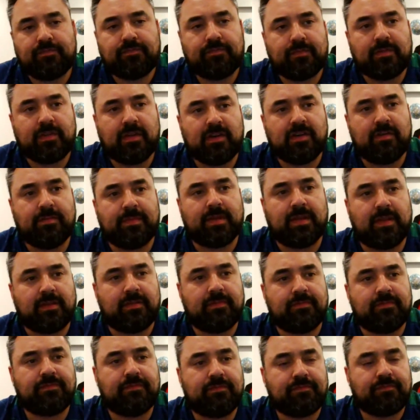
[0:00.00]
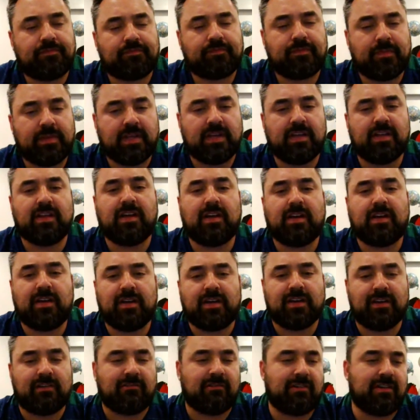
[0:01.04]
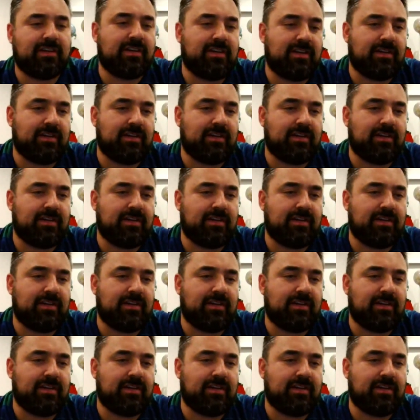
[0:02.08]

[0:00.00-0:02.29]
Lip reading: no, I mean, yeah, no, I agree.